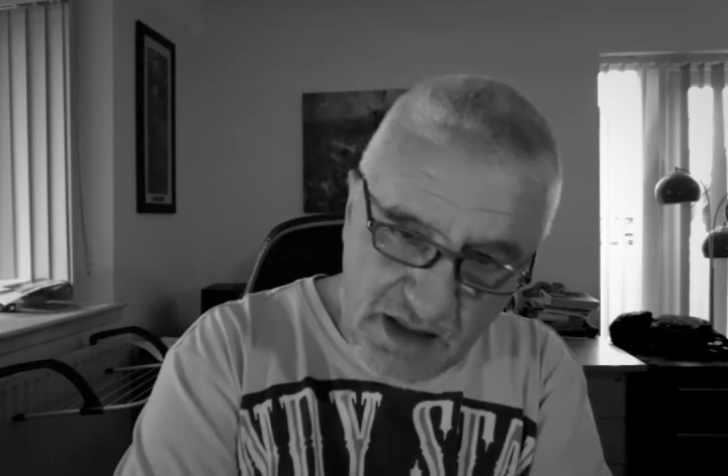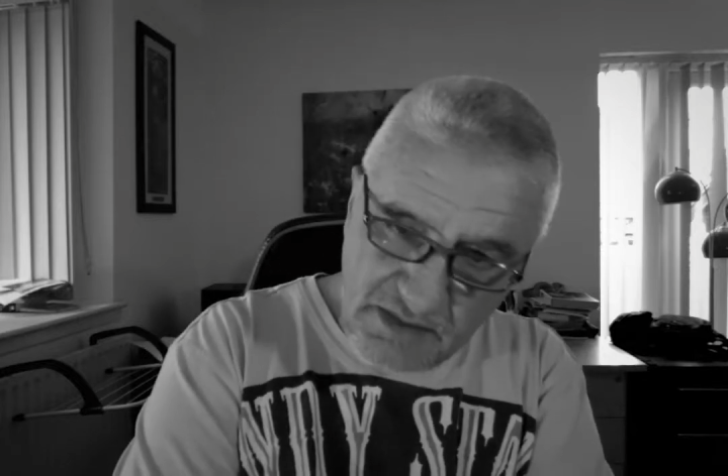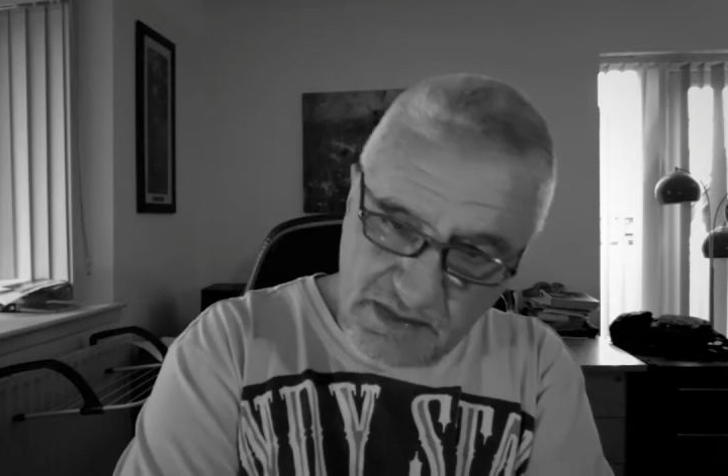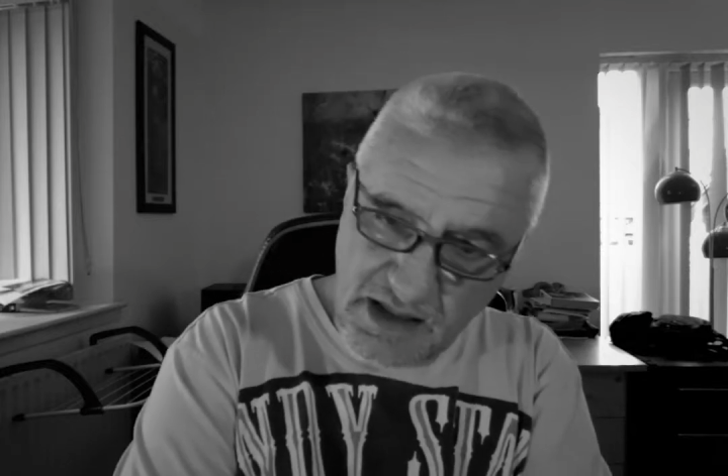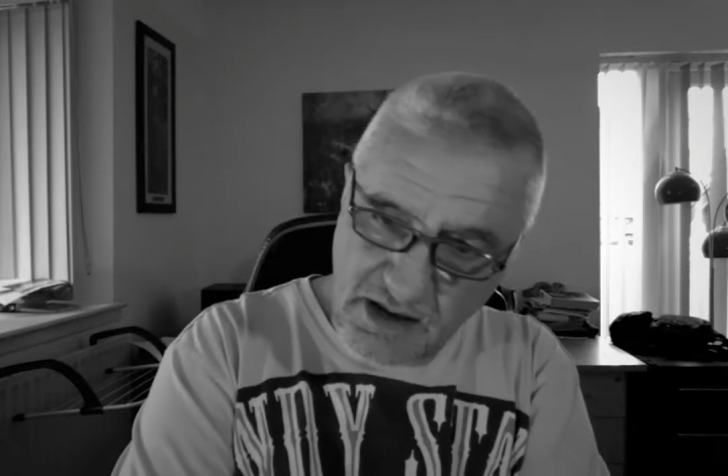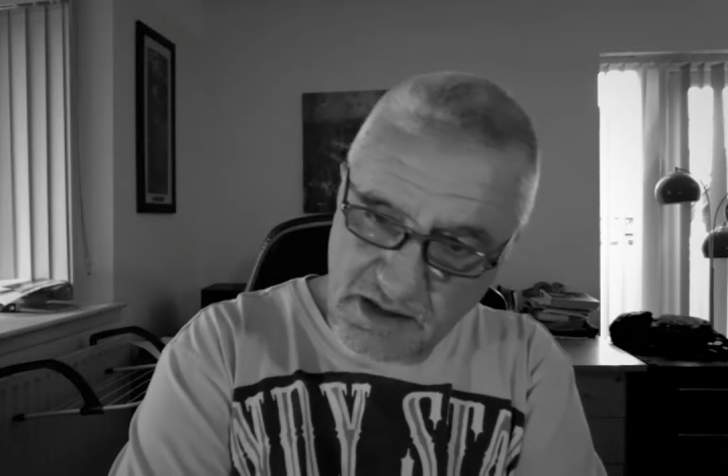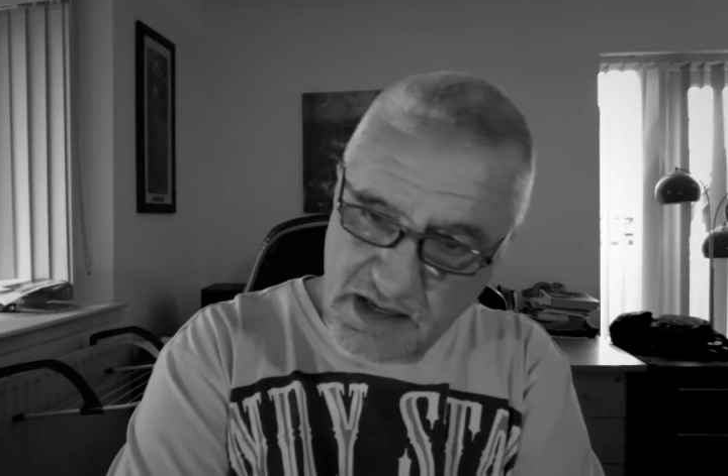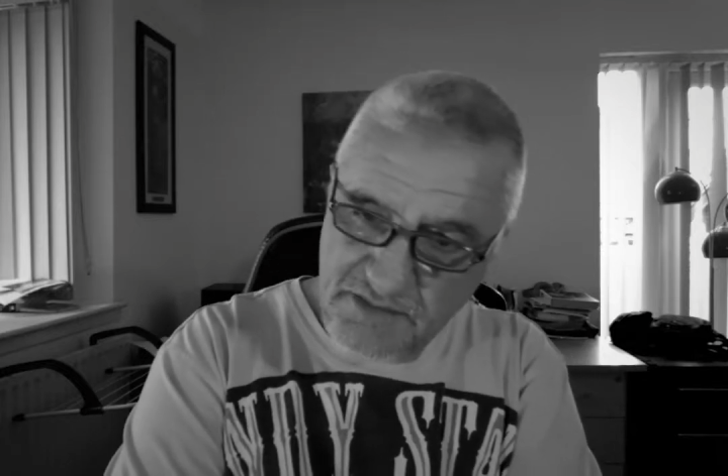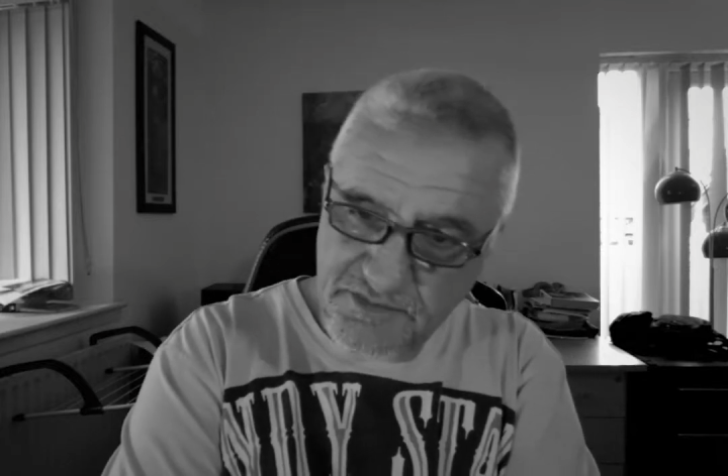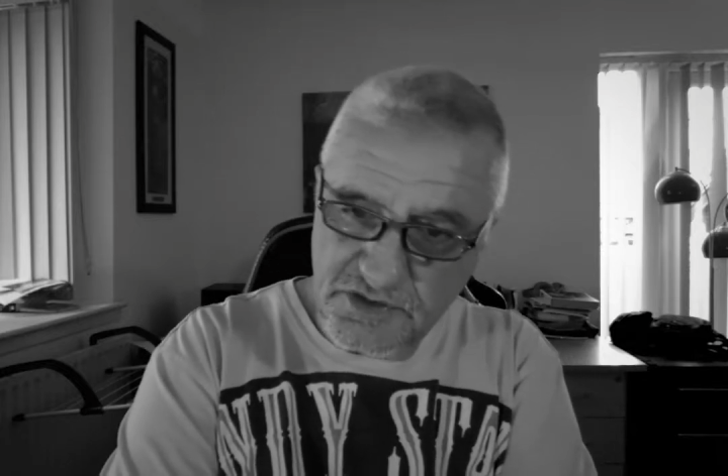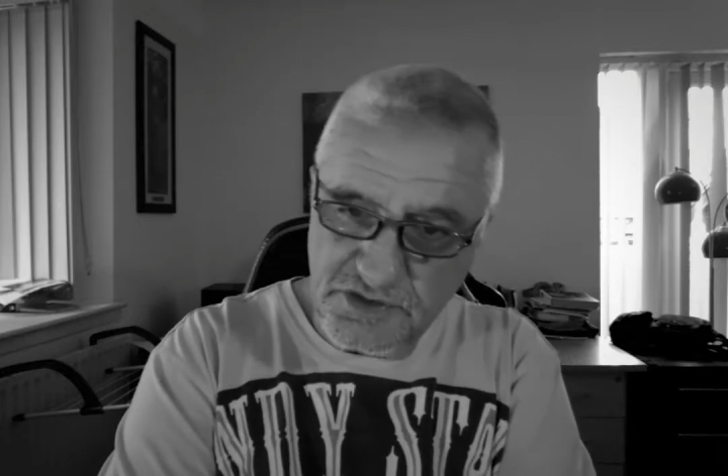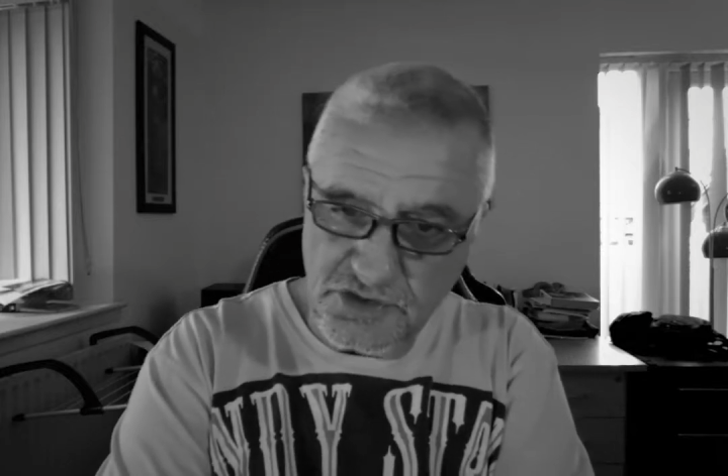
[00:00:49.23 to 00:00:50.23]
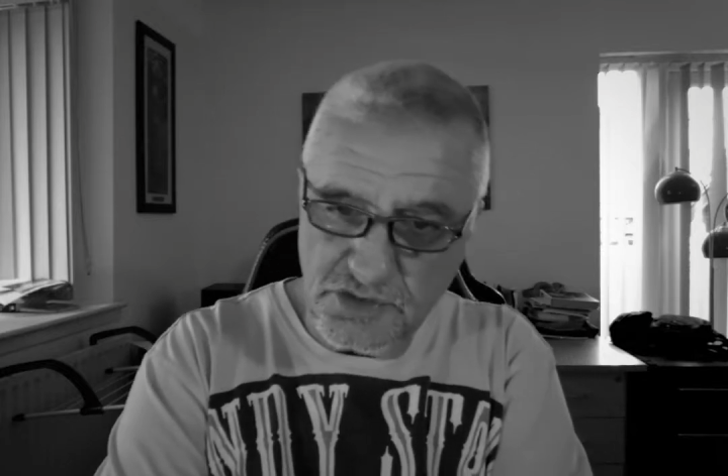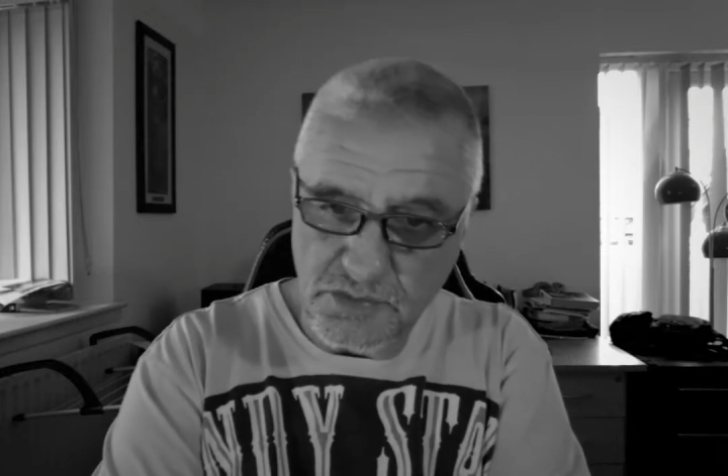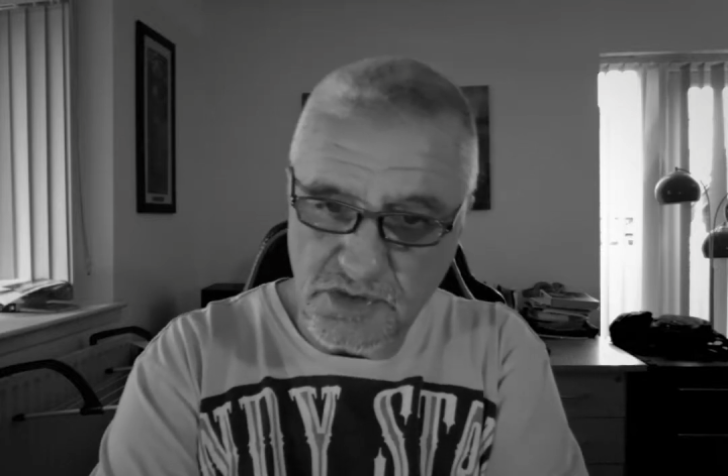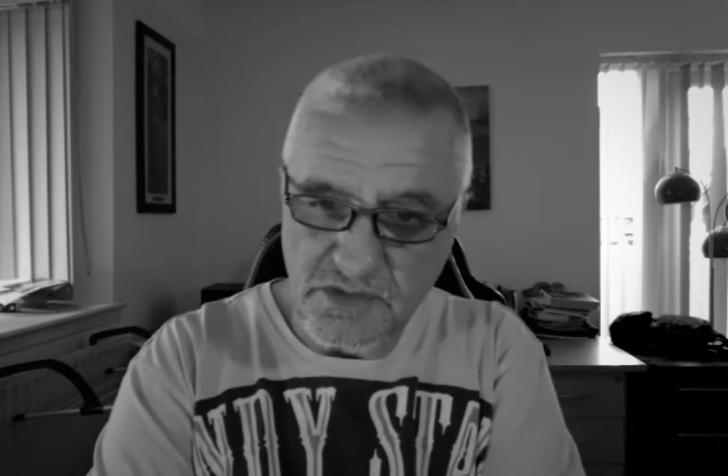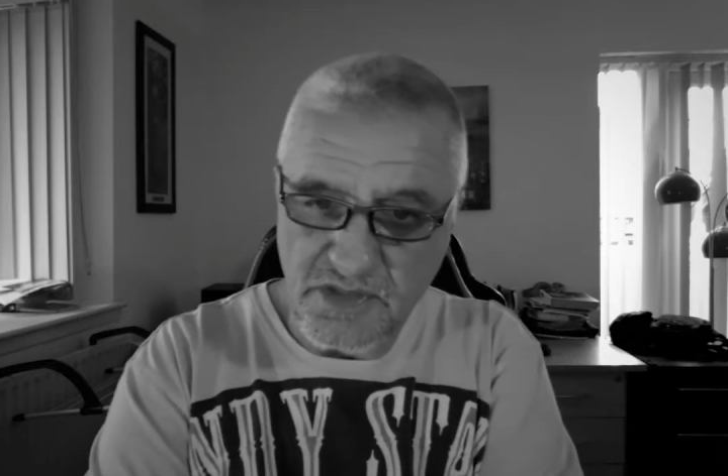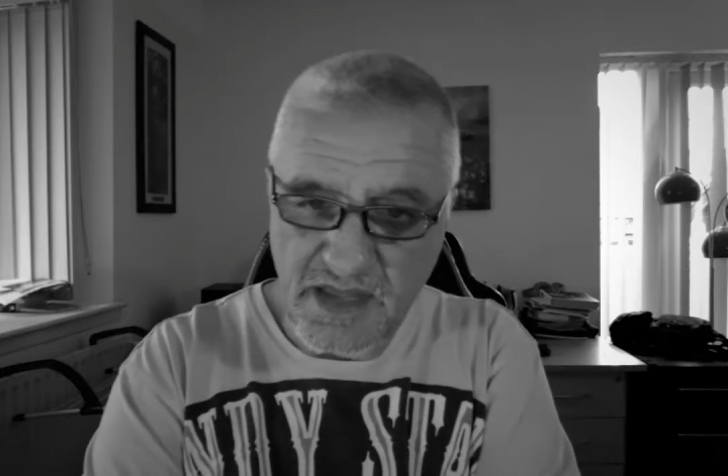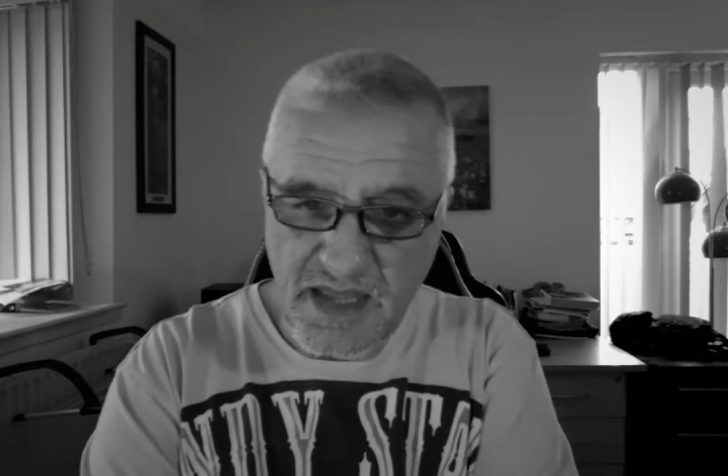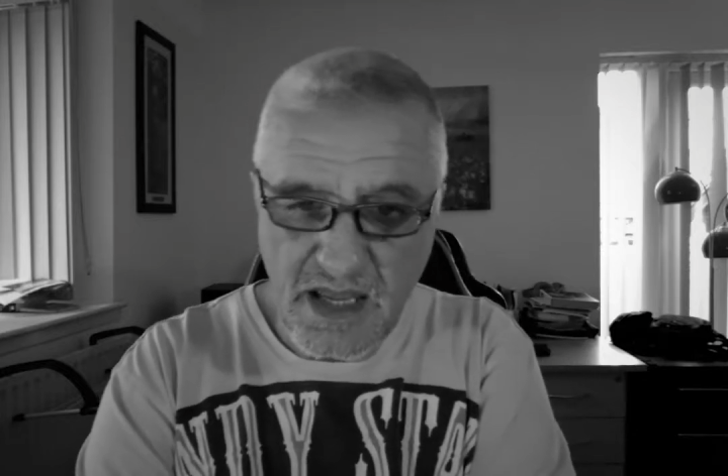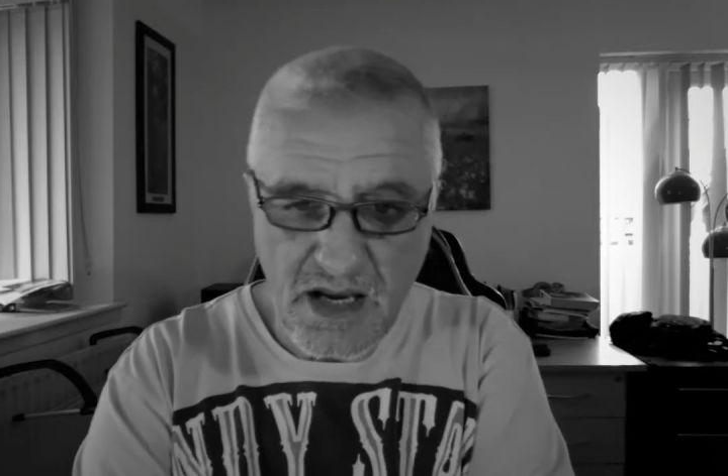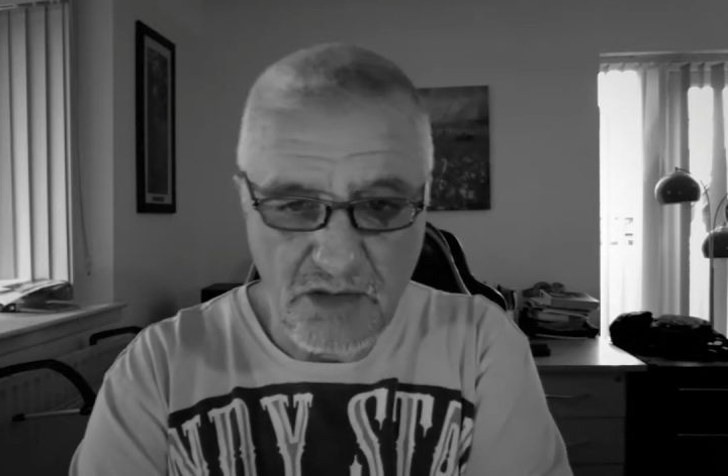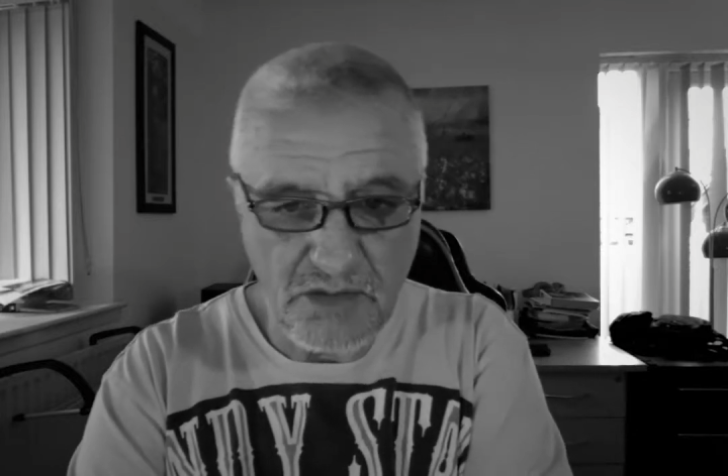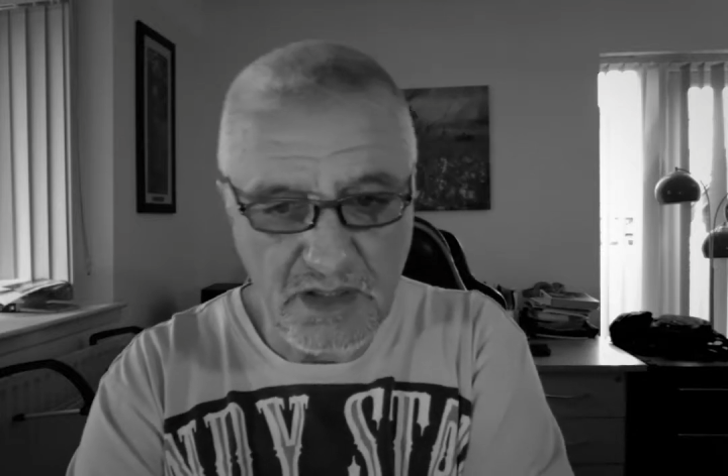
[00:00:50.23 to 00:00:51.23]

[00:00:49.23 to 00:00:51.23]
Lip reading: that I never knew were there.